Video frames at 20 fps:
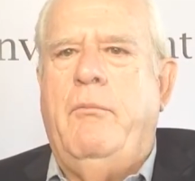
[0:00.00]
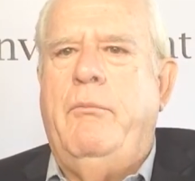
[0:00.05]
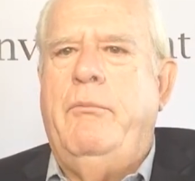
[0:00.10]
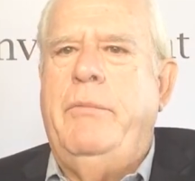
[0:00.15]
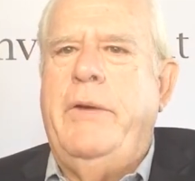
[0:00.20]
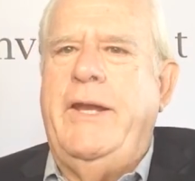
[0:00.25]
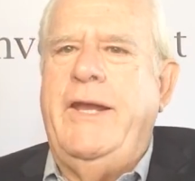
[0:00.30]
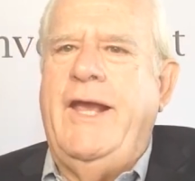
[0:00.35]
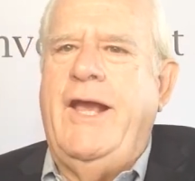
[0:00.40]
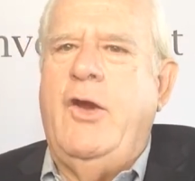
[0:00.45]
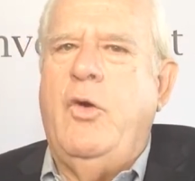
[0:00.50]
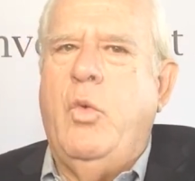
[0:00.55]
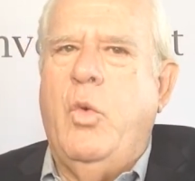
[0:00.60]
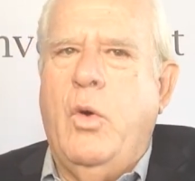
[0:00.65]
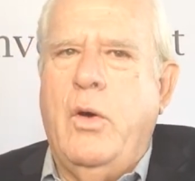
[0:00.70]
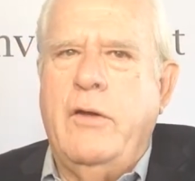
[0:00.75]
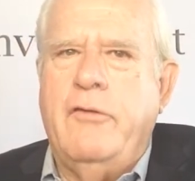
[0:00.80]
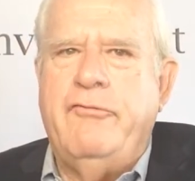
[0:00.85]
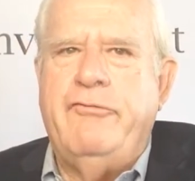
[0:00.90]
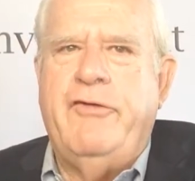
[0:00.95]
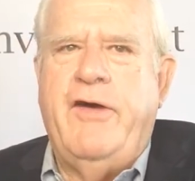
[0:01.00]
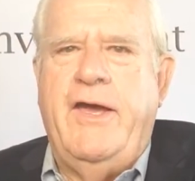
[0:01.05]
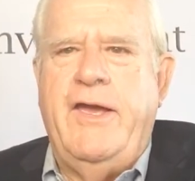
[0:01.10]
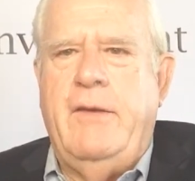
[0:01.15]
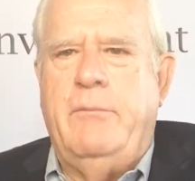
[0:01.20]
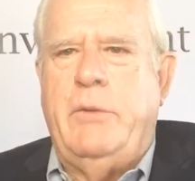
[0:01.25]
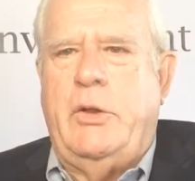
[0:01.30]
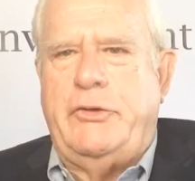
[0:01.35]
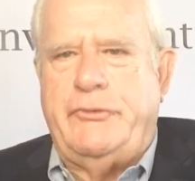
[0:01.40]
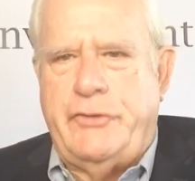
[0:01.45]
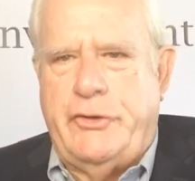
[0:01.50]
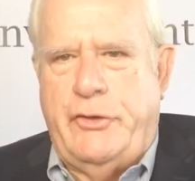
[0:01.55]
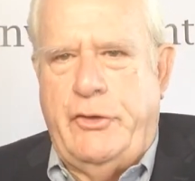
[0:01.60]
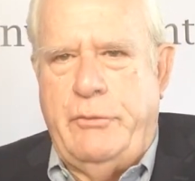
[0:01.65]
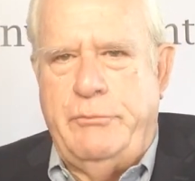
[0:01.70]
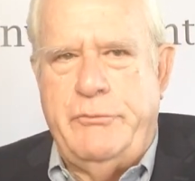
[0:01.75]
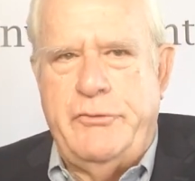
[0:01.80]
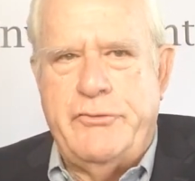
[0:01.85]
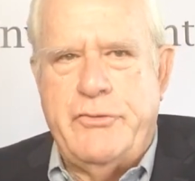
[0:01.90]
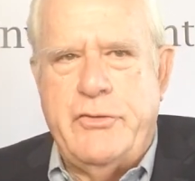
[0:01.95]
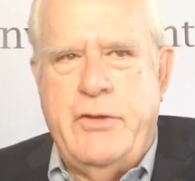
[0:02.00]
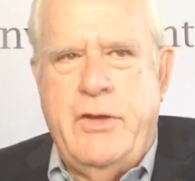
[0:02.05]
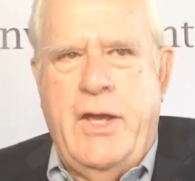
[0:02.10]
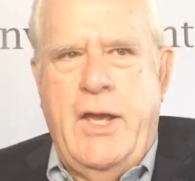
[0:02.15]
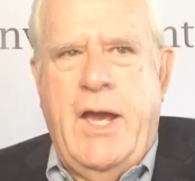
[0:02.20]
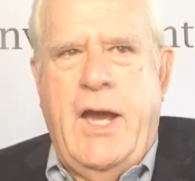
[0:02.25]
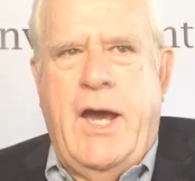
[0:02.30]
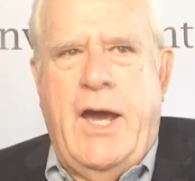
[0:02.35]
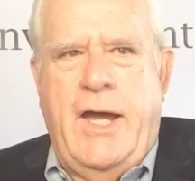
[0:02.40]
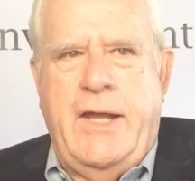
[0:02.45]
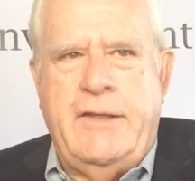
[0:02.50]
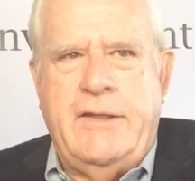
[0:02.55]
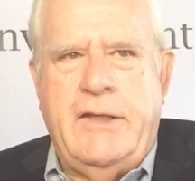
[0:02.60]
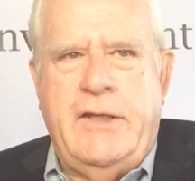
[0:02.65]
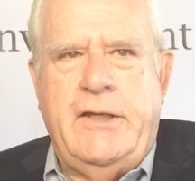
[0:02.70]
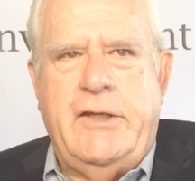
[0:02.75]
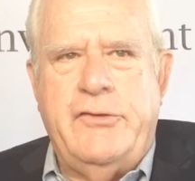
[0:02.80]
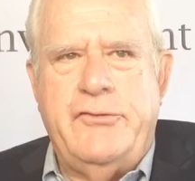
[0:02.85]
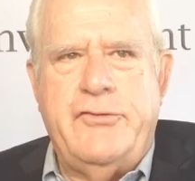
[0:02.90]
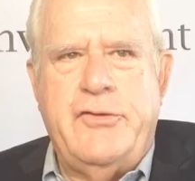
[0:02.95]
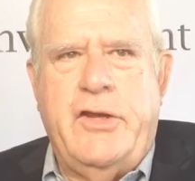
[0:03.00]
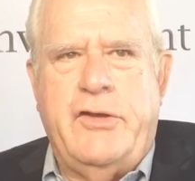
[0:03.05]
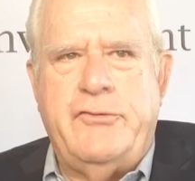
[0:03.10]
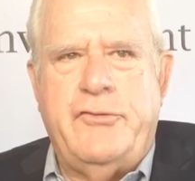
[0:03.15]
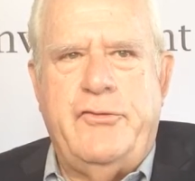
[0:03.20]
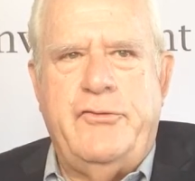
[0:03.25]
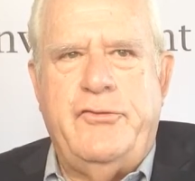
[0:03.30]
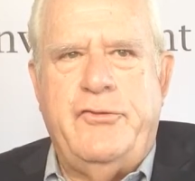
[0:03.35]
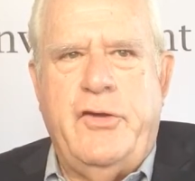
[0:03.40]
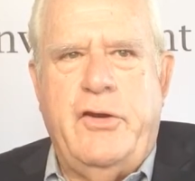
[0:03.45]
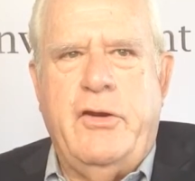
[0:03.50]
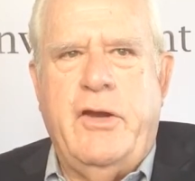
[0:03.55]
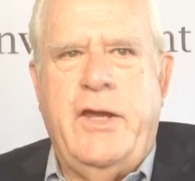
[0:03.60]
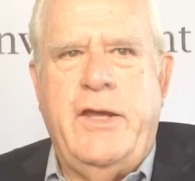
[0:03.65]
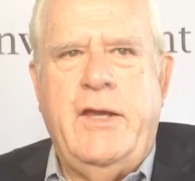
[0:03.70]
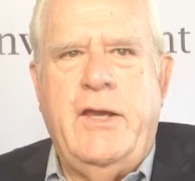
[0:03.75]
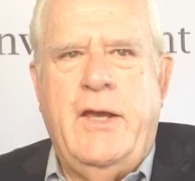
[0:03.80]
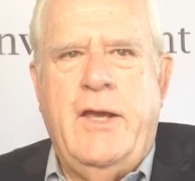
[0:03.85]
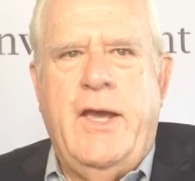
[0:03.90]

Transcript: but in quantifiable terms, I think is necessary.